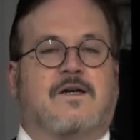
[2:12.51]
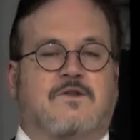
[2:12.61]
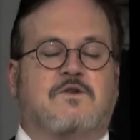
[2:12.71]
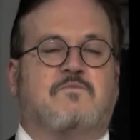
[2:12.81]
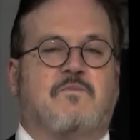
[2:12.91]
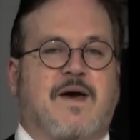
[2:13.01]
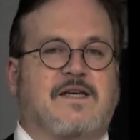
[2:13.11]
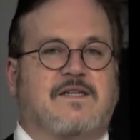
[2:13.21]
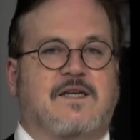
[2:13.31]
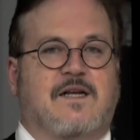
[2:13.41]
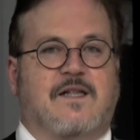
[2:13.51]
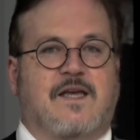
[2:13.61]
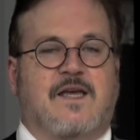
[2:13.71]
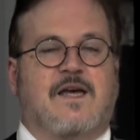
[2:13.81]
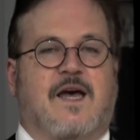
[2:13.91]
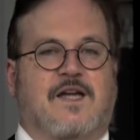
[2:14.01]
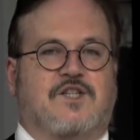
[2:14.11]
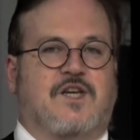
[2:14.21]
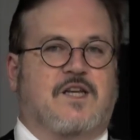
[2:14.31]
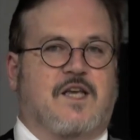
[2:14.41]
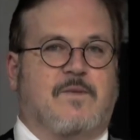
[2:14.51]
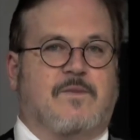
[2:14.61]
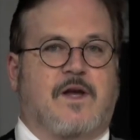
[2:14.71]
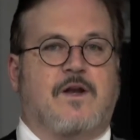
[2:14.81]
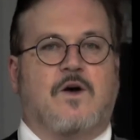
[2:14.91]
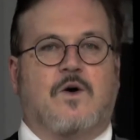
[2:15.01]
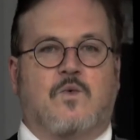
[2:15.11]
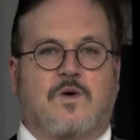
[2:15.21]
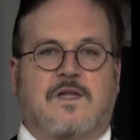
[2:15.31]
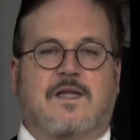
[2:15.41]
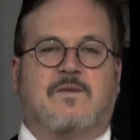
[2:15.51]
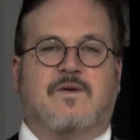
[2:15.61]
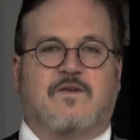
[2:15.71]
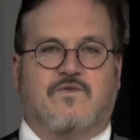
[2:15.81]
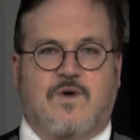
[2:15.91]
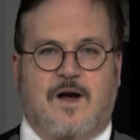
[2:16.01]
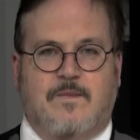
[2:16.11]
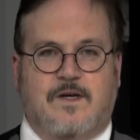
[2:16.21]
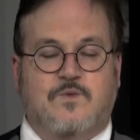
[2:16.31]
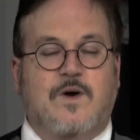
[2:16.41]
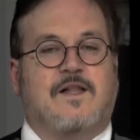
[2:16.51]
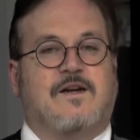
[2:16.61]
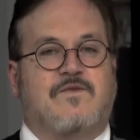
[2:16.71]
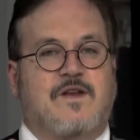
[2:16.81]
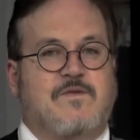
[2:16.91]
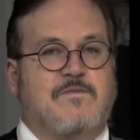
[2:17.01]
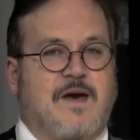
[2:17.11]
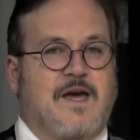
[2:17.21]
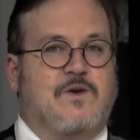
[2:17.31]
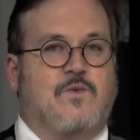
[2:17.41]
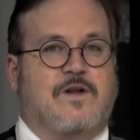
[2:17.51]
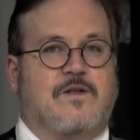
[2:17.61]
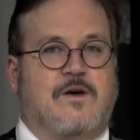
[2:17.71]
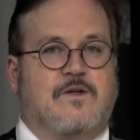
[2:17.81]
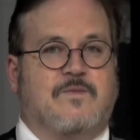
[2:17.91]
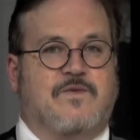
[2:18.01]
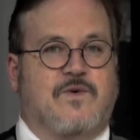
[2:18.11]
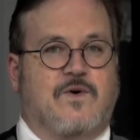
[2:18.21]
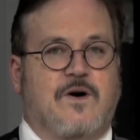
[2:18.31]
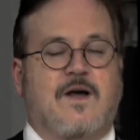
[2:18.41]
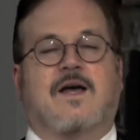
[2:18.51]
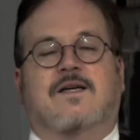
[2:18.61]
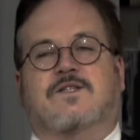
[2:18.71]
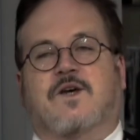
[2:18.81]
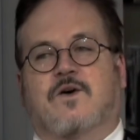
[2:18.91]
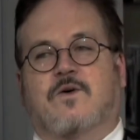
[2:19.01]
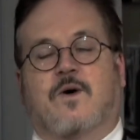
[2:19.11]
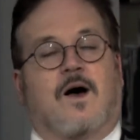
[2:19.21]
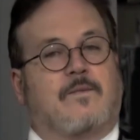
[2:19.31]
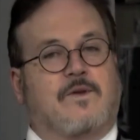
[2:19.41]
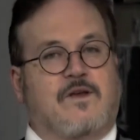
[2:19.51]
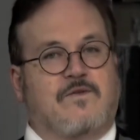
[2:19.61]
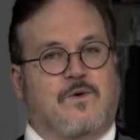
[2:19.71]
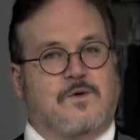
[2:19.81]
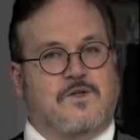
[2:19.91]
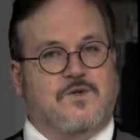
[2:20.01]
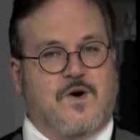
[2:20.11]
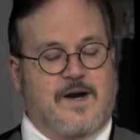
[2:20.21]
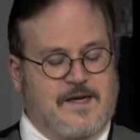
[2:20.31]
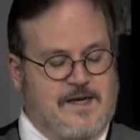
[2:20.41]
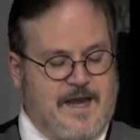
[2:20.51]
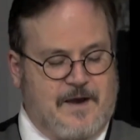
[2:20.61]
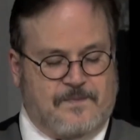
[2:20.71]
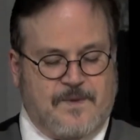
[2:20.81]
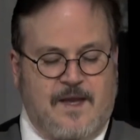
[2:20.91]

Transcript: So it's basically a gin gimlet with a little bit of rum as well, and I've never made one of those before, so I'm looking forward to trying it now.